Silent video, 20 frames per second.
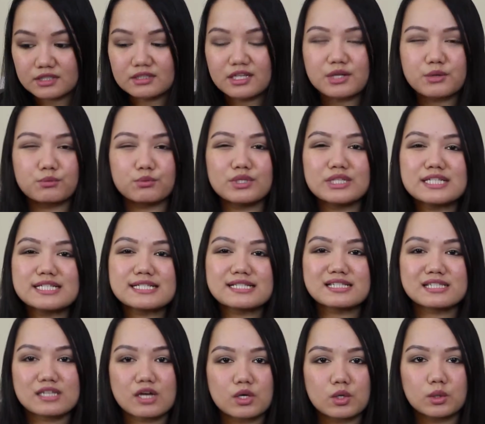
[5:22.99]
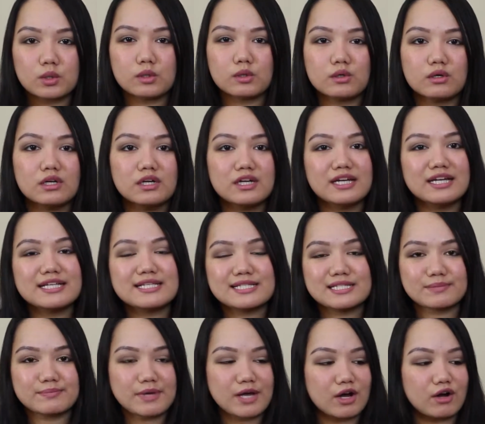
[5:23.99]
like really subtle
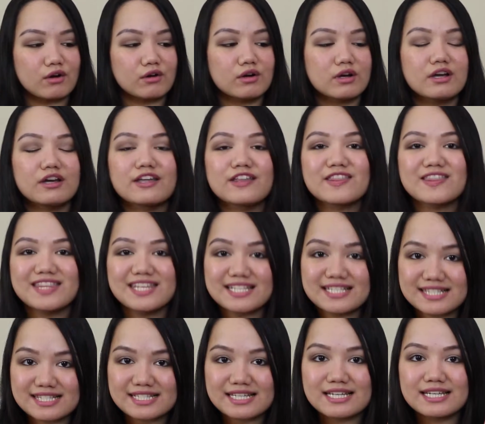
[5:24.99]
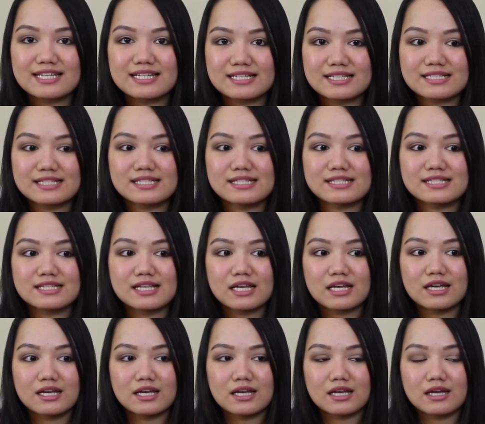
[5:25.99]
smell. This is,
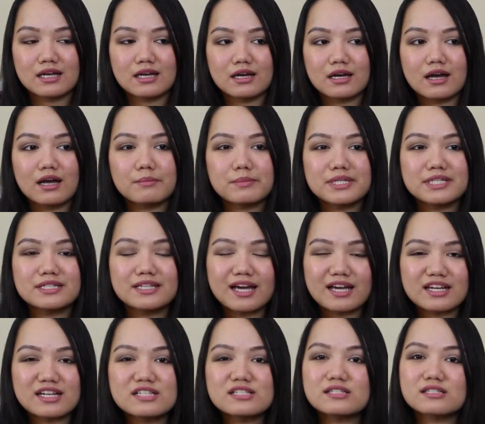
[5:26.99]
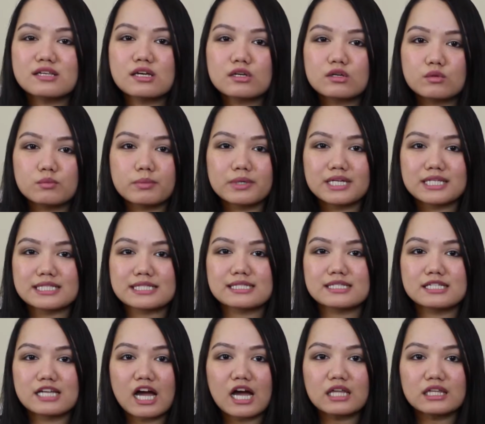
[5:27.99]
I mean, not as subtle, but it's
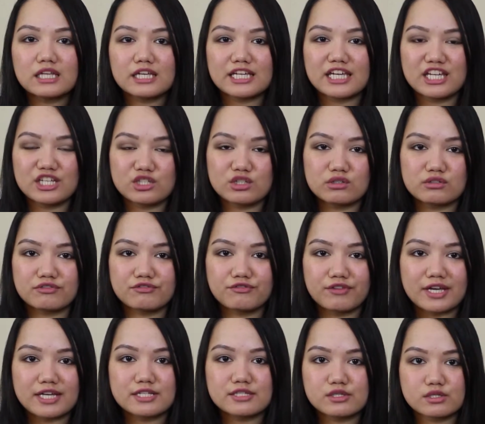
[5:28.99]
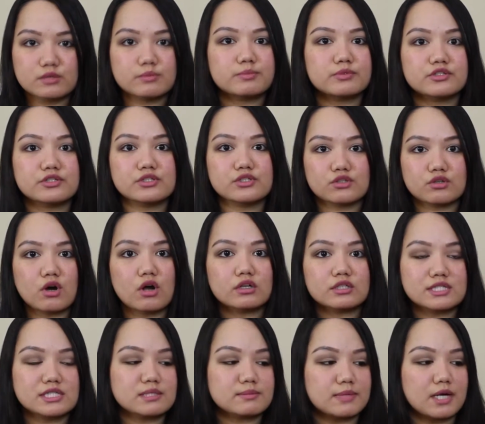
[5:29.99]
not like in your face super
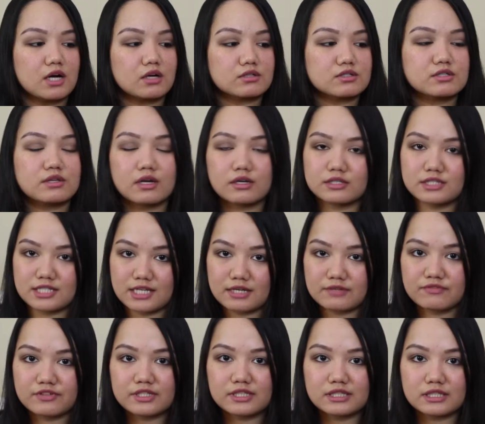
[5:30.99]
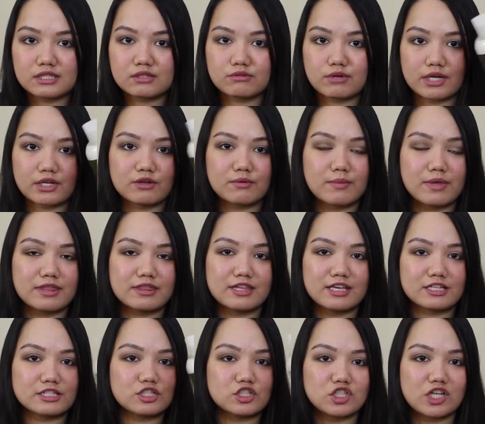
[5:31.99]
strong smell. So I definitely recommend
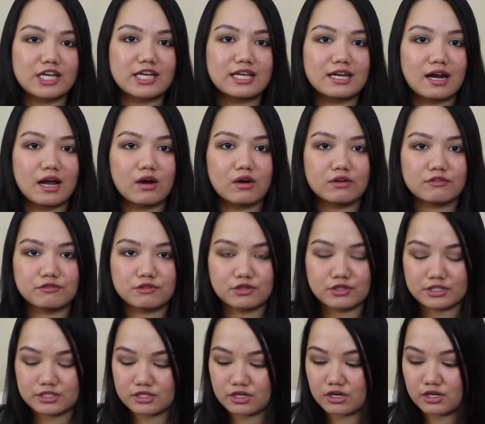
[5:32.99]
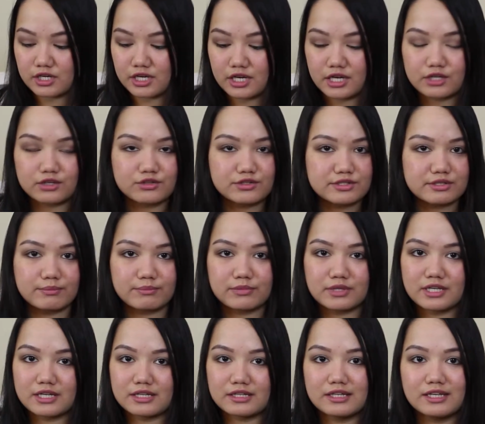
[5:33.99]
this. Check it out if you're at Target or
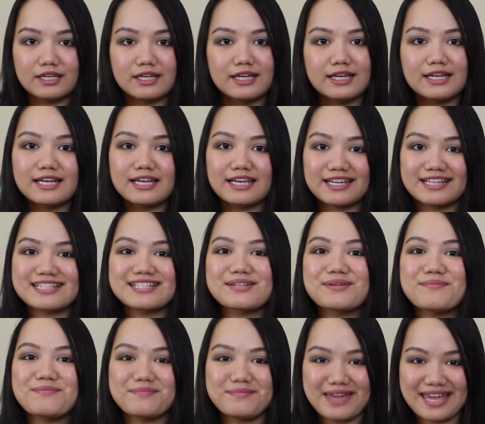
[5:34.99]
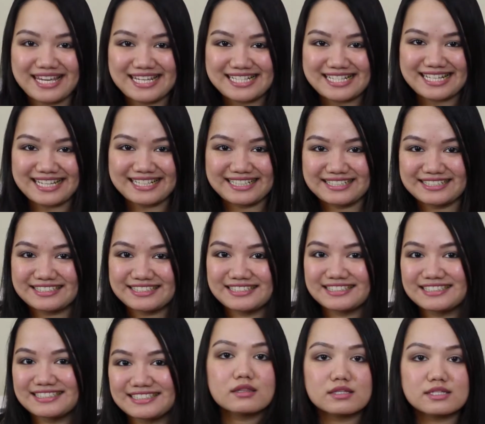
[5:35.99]
something. It's amazing.
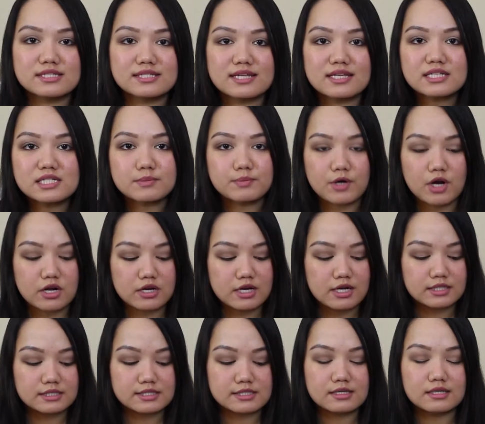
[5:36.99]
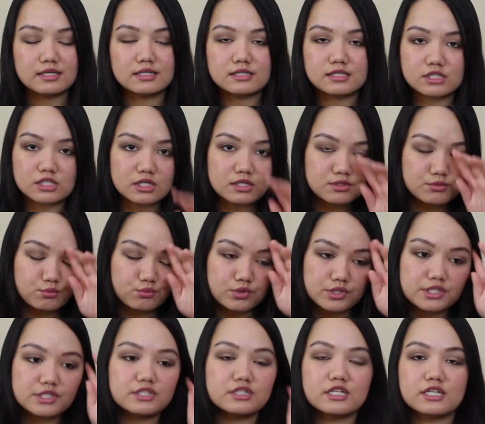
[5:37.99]
This next product, it's just
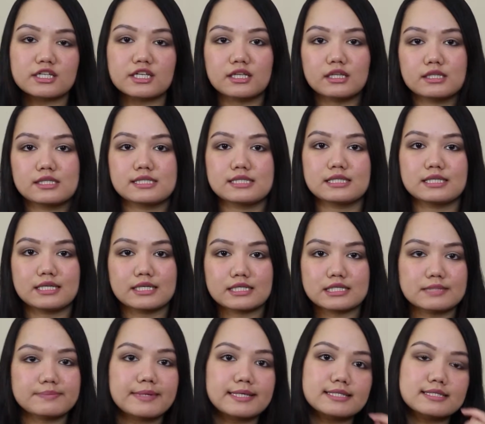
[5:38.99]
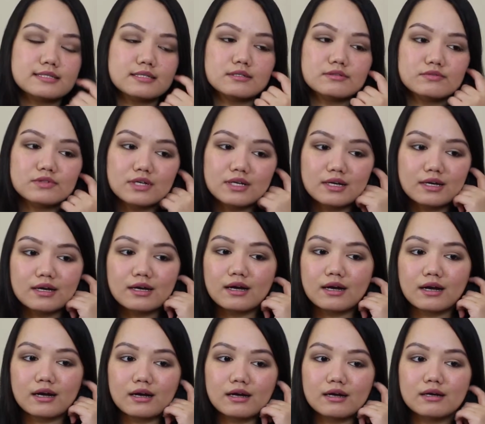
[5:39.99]
ridiculously expensive.
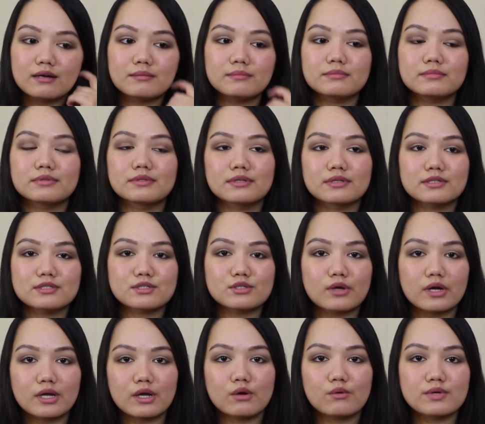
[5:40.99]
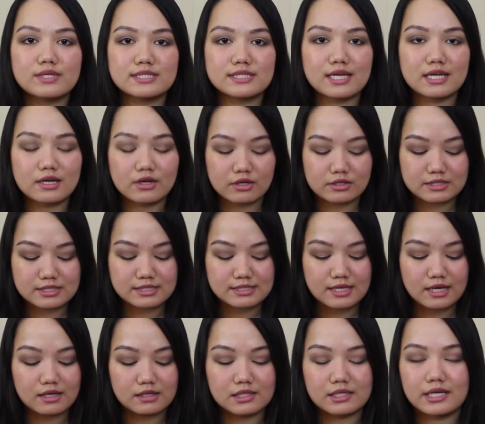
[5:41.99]
So I always get it on
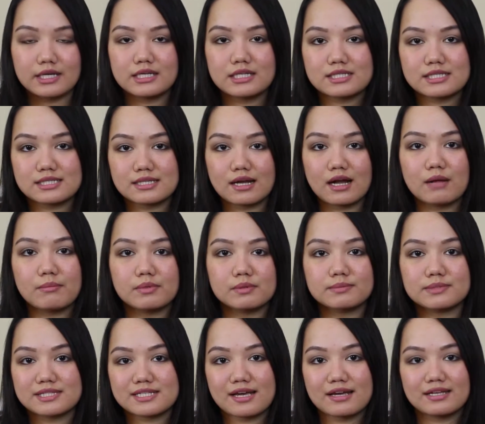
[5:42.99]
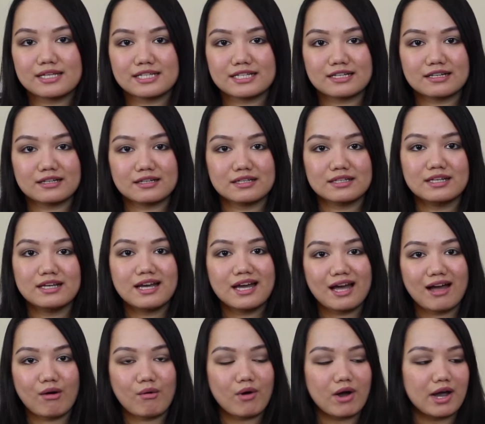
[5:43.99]
sale, and it's the Alba Botanica
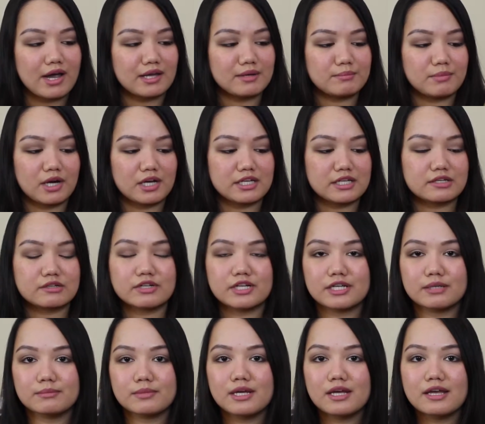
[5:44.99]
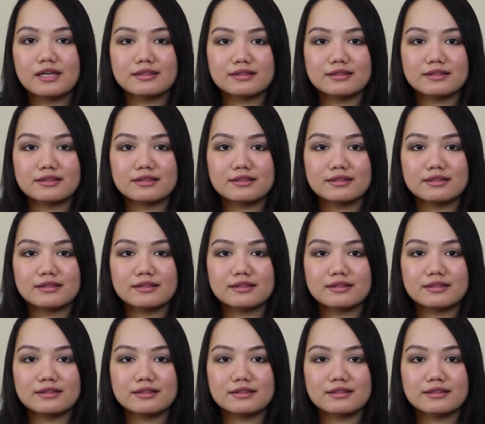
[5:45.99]
Hawaiian Body Cream.